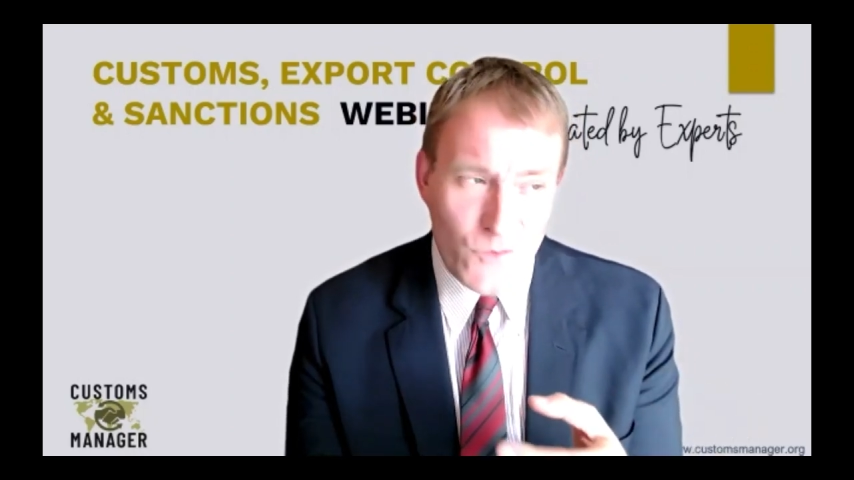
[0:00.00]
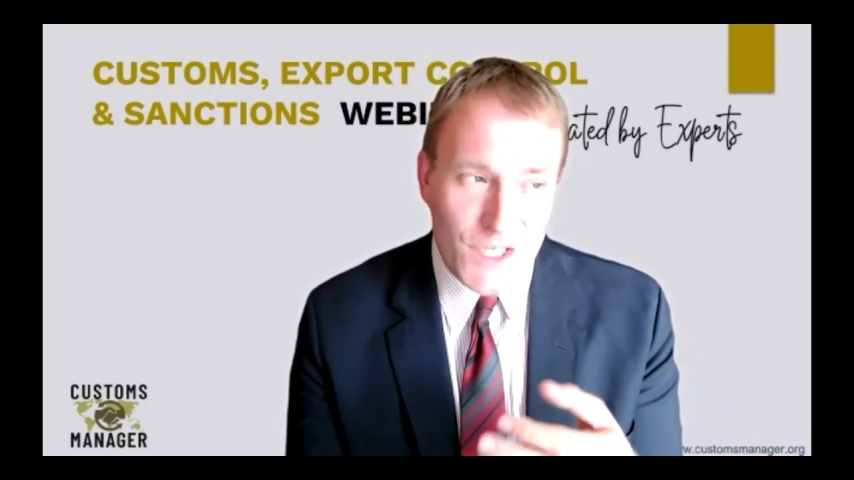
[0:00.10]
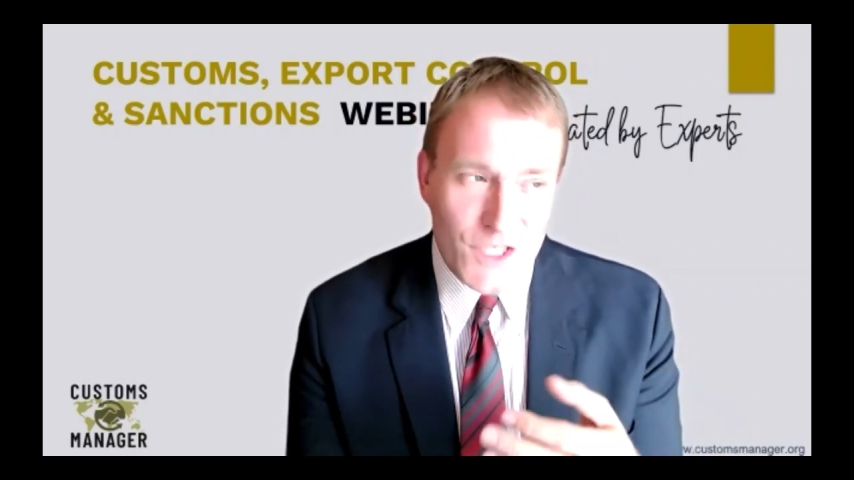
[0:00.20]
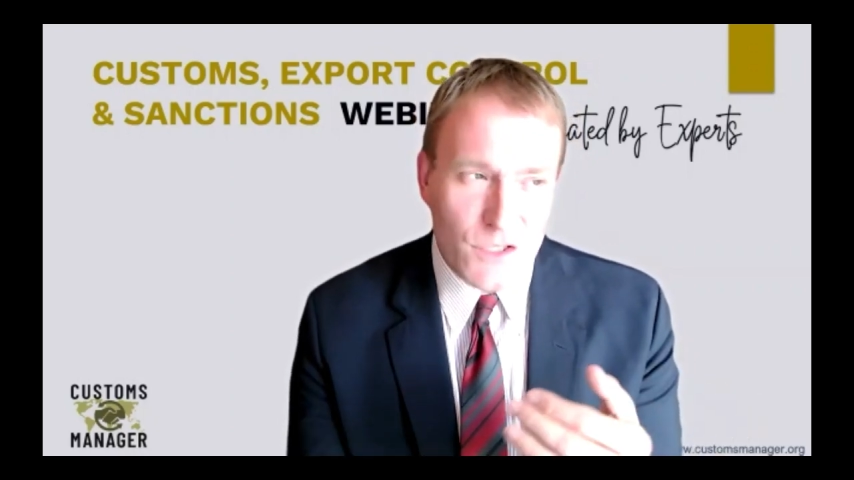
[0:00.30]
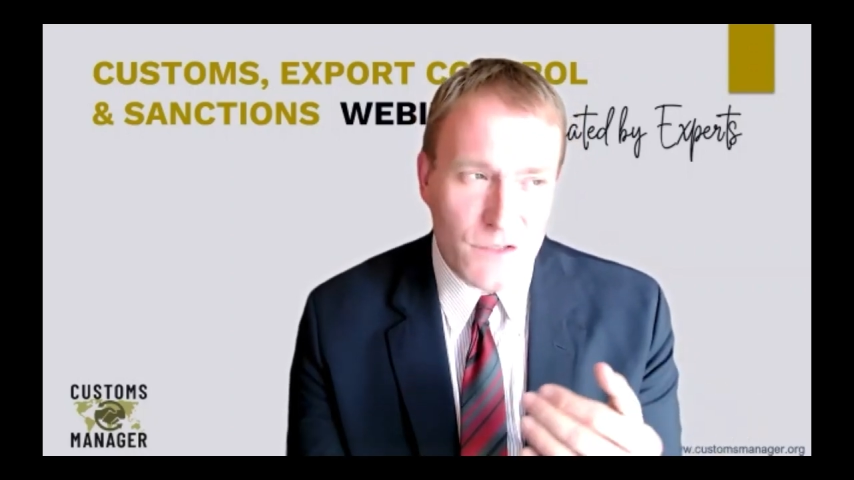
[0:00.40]

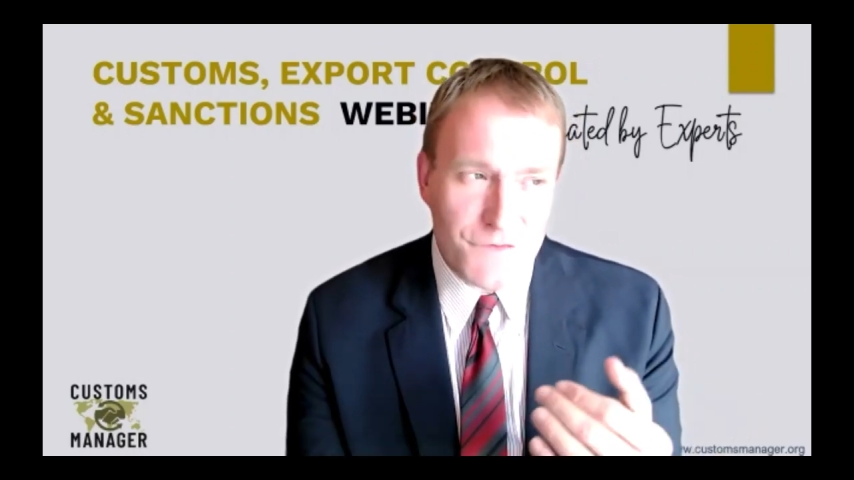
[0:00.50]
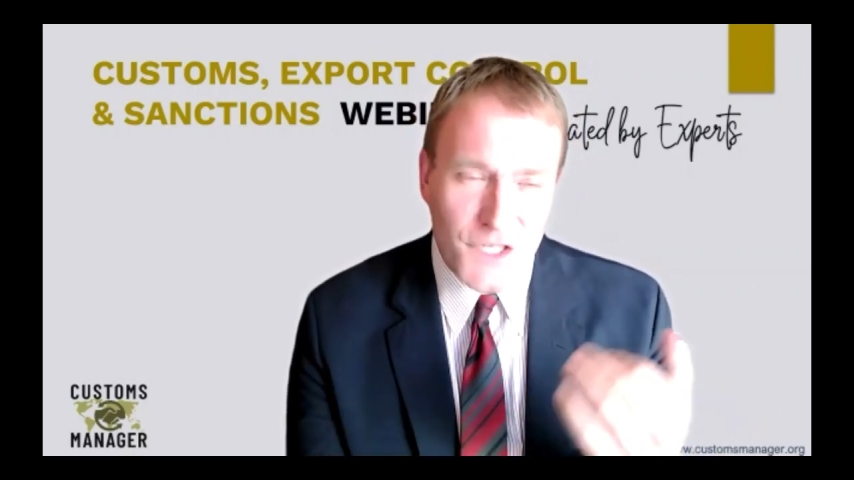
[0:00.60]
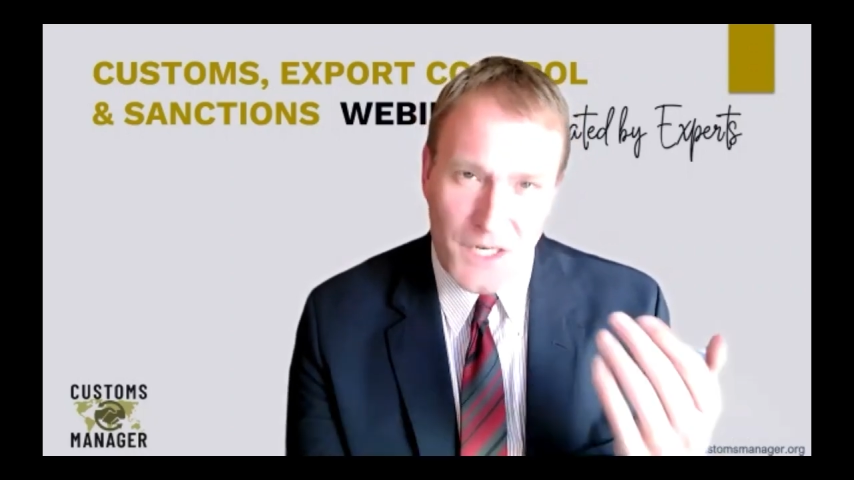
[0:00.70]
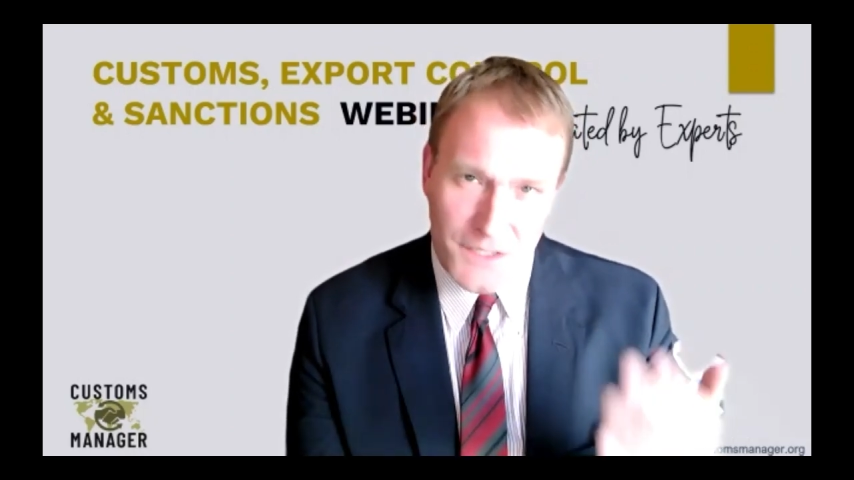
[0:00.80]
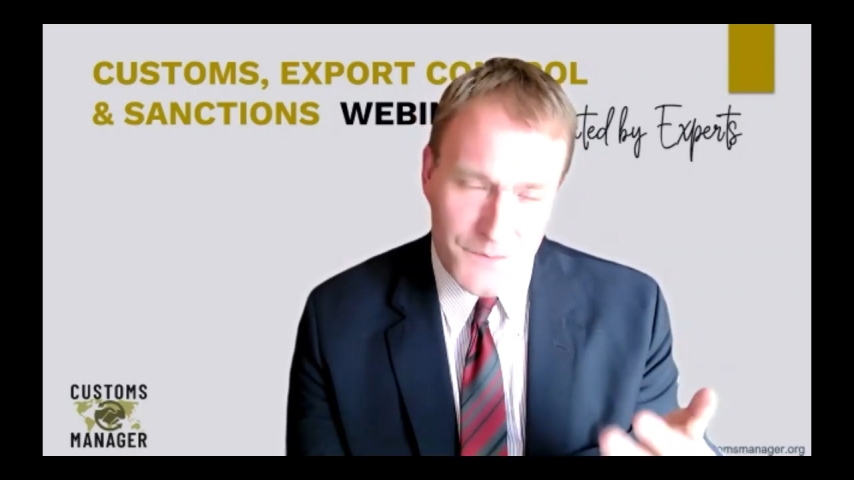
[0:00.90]
which for
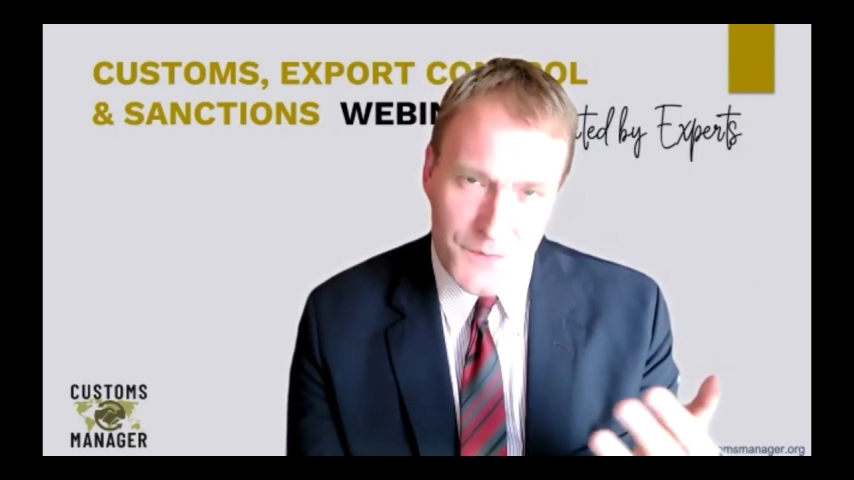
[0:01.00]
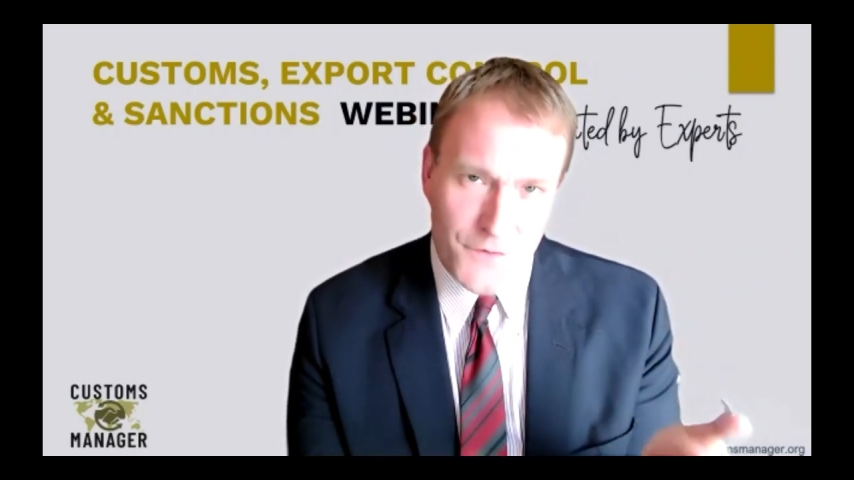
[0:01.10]
customs